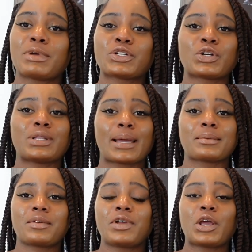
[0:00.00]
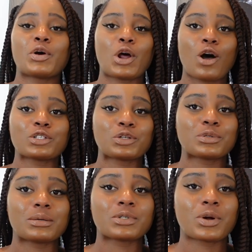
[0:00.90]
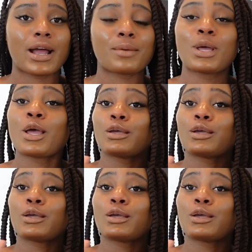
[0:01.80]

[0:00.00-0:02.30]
make sure you like up the video and also subscribe.